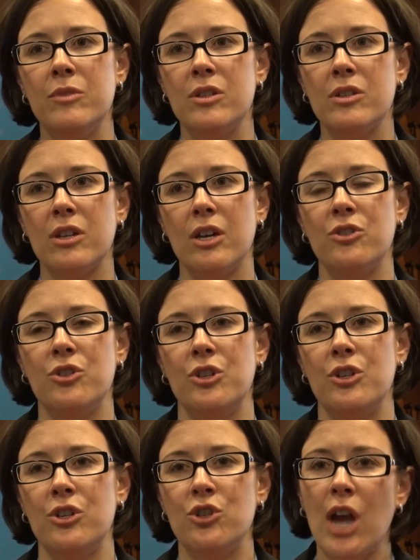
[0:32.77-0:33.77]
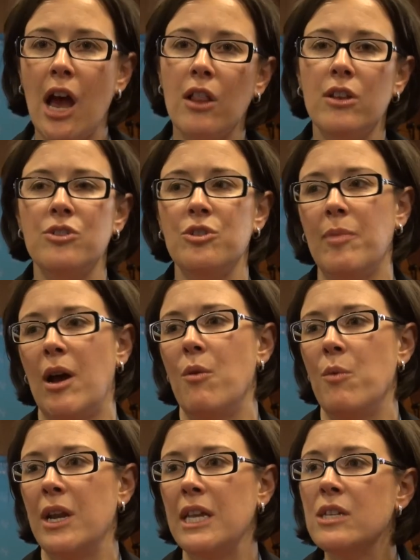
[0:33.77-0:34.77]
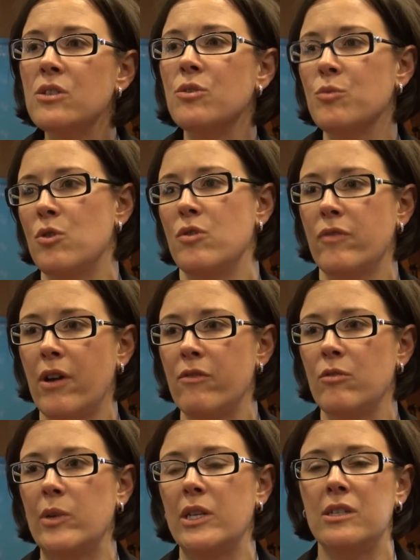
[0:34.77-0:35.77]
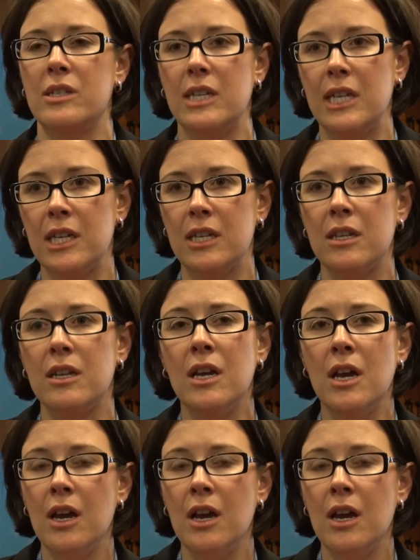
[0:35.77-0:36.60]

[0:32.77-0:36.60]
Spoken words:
discussion and challenge about what is the role of government in